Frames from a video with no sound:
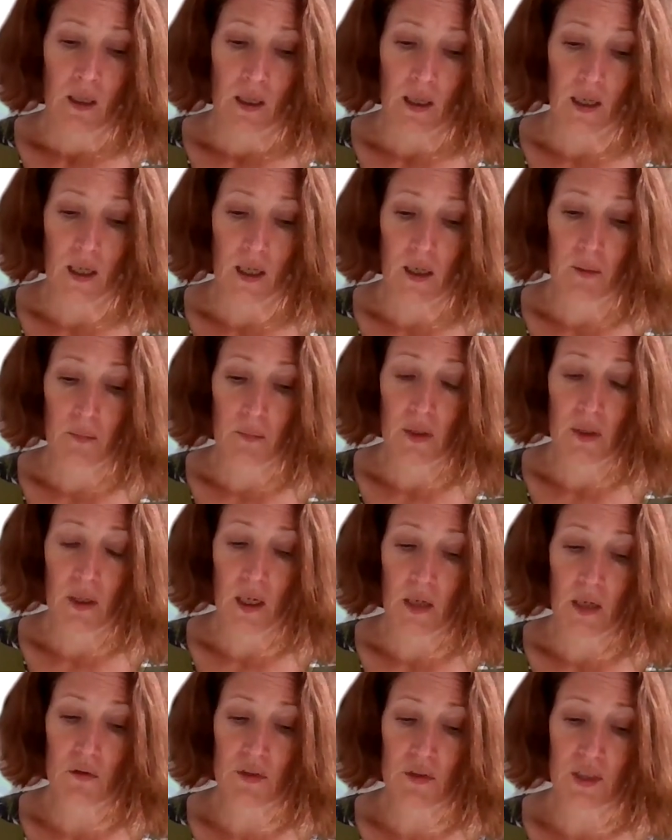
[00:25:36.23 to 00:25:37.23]

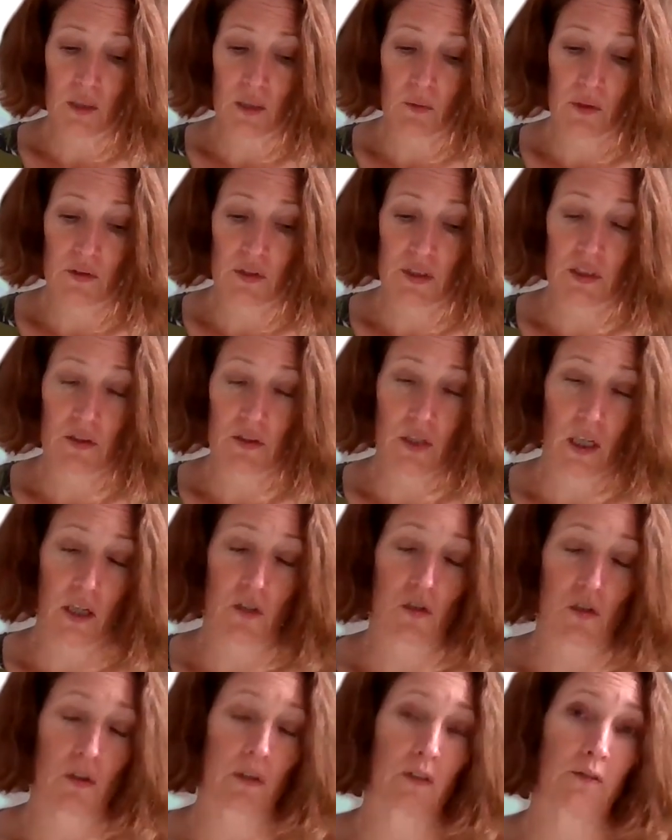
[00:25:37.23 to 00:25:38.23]
I also wanted to
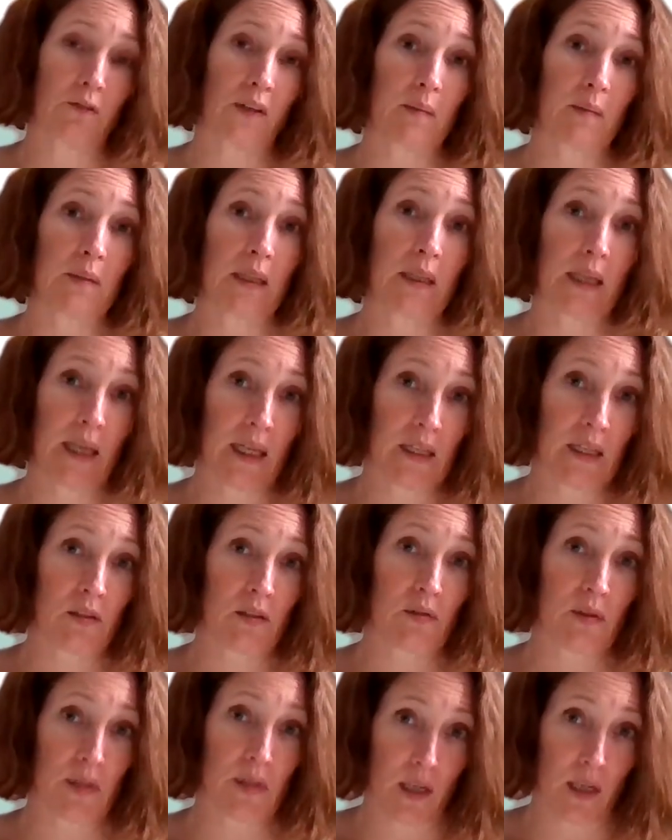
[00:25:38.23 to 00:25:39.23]
touch on the family
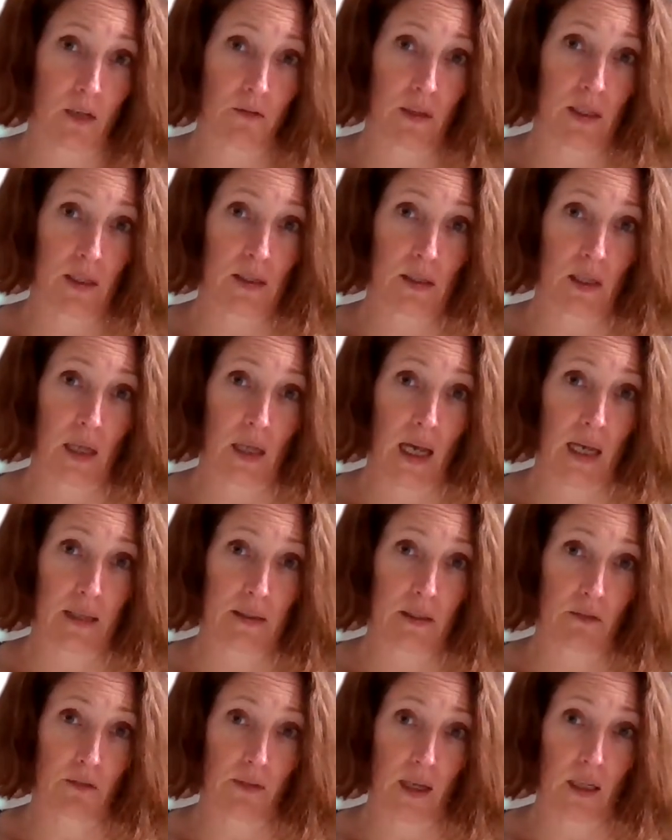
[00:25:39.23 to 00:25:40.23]
liaison service that has
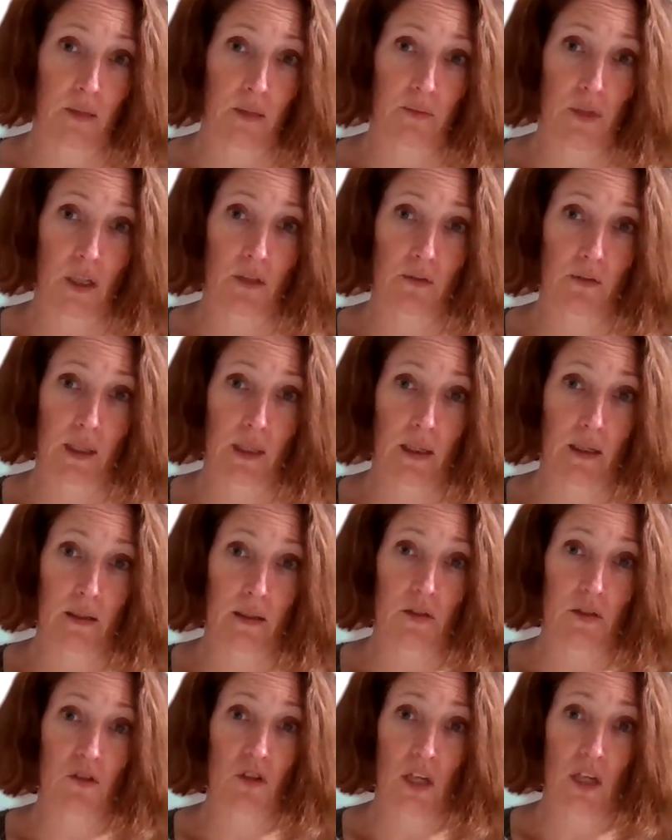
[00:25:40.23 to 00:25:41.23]
developed over the
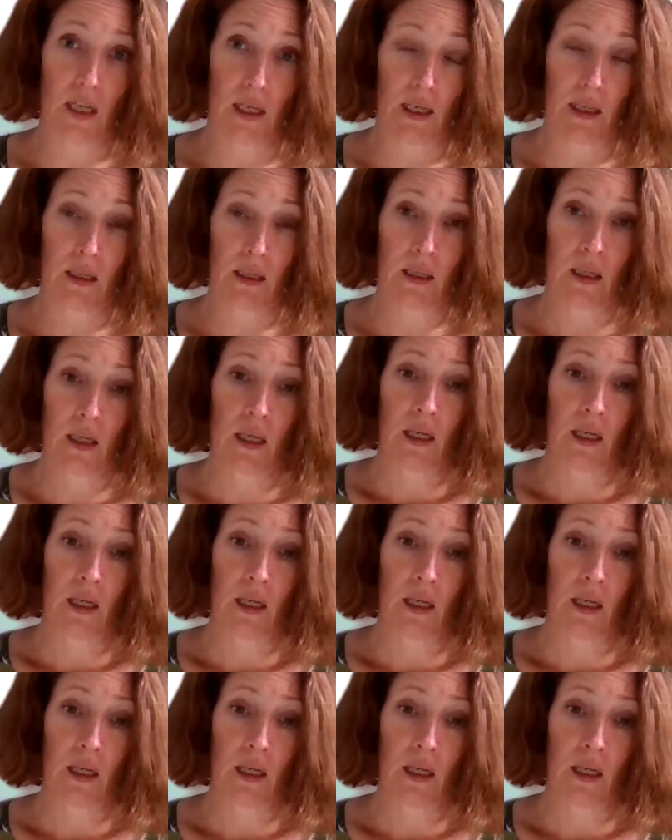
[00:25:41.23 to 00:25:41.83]
last year.